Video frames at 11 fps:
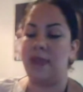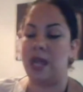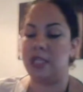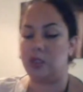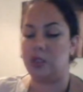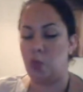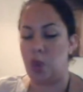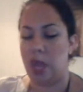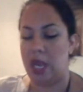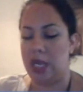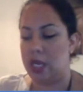And that's
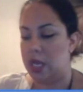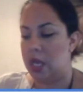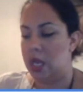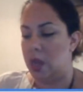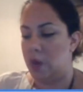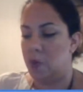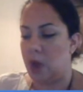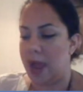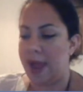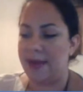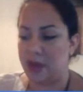when
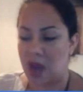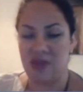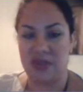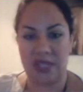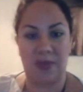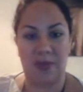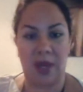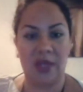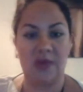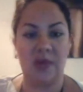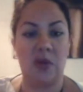I had the conversation with
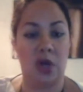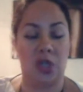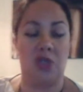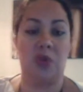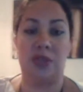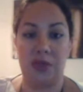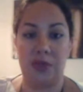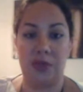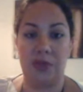my husband, like, what should we do?